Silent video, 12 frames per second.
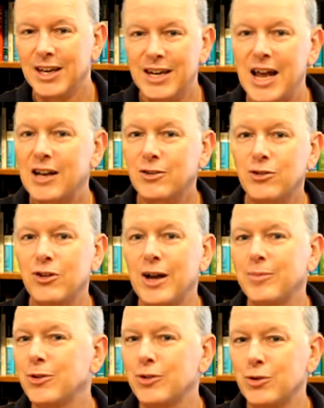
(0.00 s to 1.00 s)
In Acts
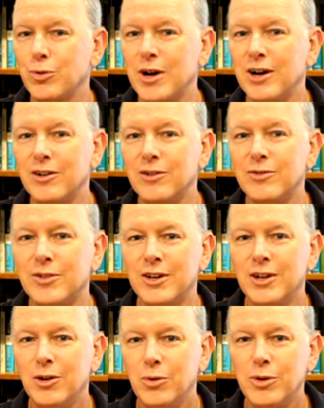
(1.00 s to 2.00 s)
chapter 12,
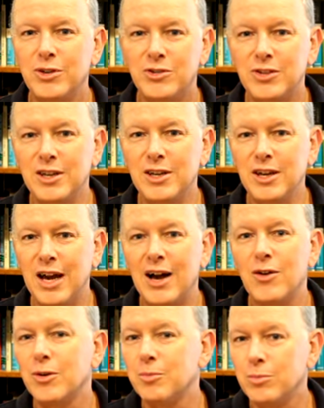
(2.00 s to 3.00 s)
we see
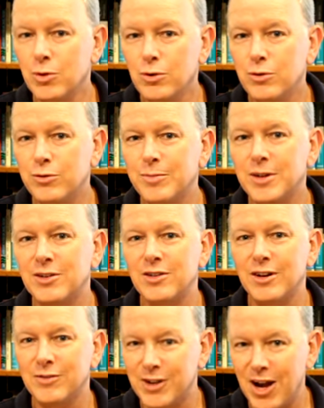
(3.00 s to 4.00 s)
how the movement
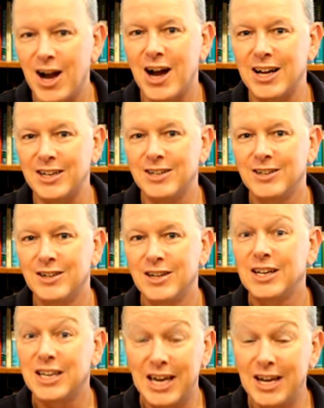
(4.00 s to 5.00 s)
of God
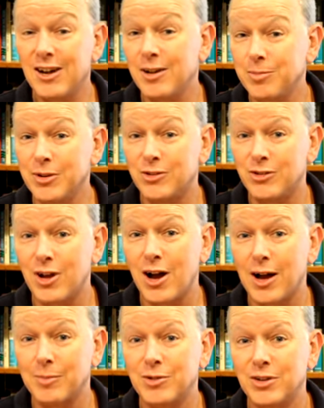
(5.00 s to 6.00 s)
cannot be
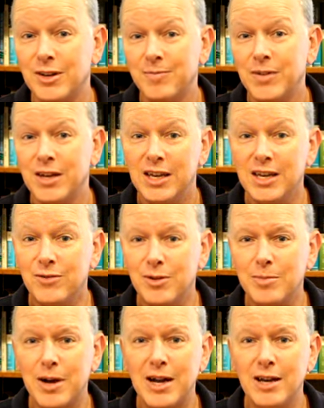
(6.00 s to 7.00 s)
stopped,
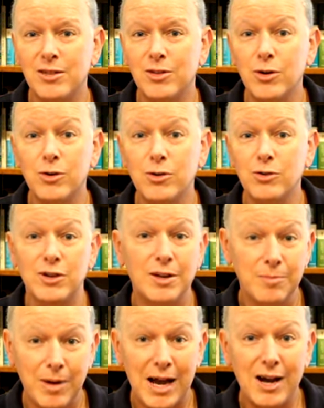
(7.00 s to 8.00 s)
even by those
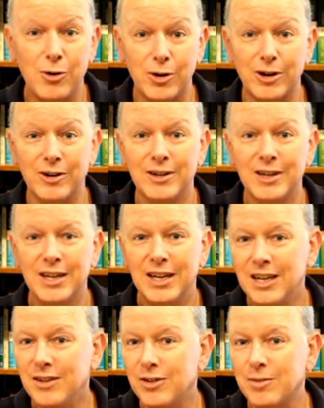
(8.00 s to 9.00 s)
in power,
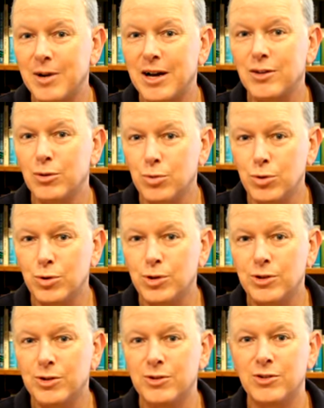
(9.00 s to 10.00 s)
even by the
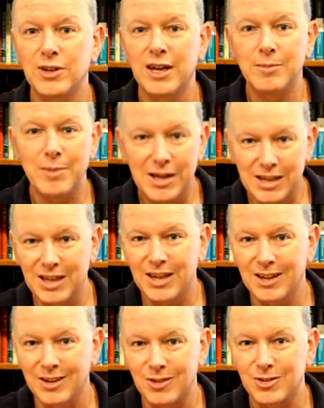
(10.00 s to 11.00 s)
rulers and by
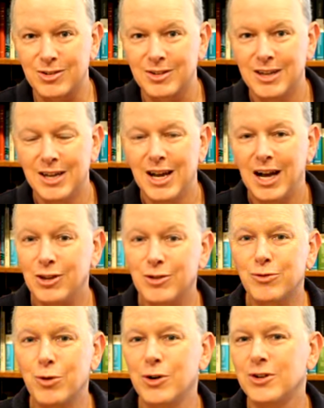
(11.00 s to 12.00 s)
kings. I look
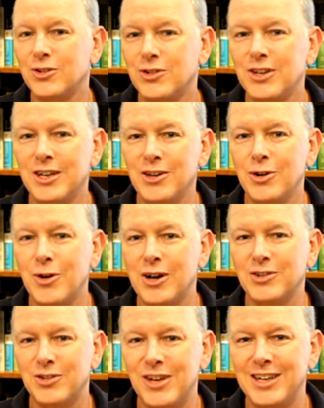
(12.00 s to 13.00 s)
forward to seeing you
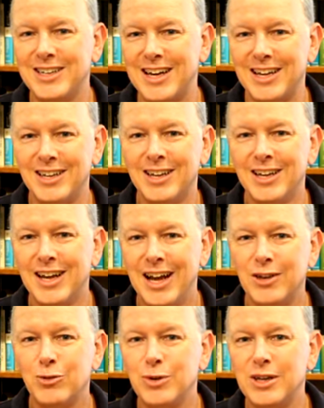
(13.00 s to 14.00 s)
on Sunday
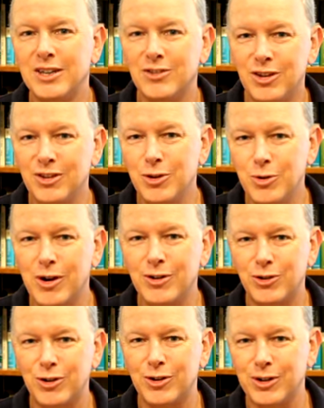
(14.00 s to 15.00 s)
as we continue our
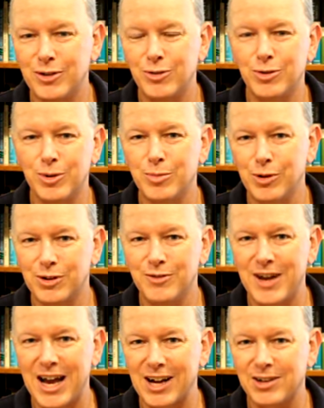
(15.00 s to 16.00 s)
journey through the book of
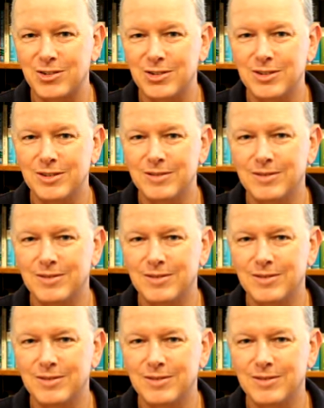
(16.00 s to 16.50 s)
Acts.